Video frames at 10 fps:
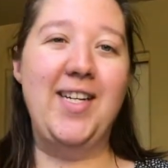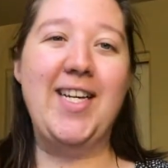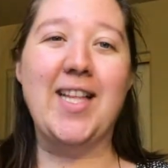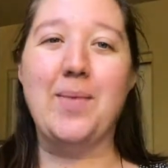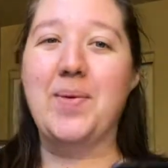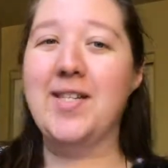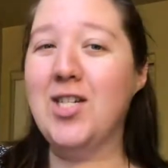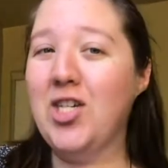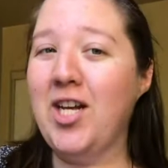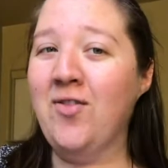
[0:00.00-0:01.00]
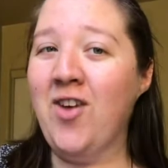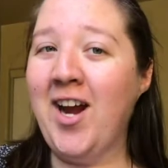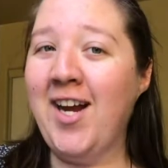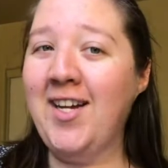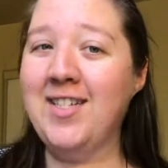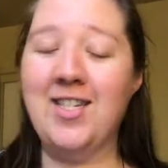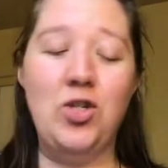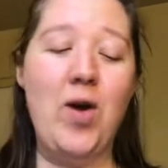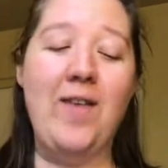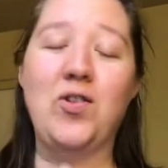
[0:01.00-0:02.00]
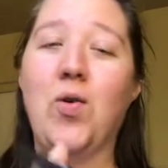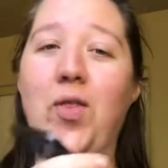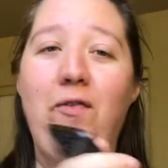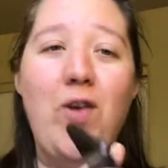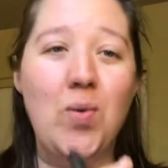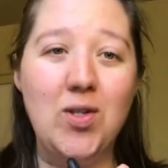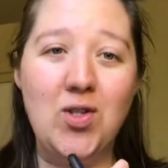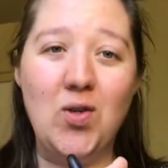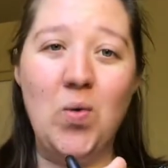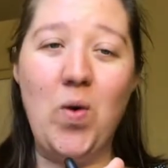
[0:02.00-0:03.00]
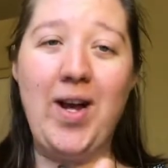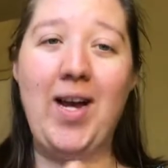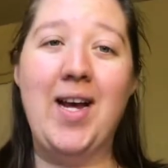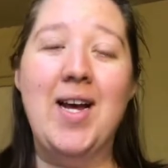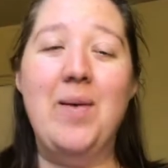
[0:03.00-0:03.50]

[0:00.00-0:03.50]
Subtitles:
get the positioning right because you have to hold the phone a certain way,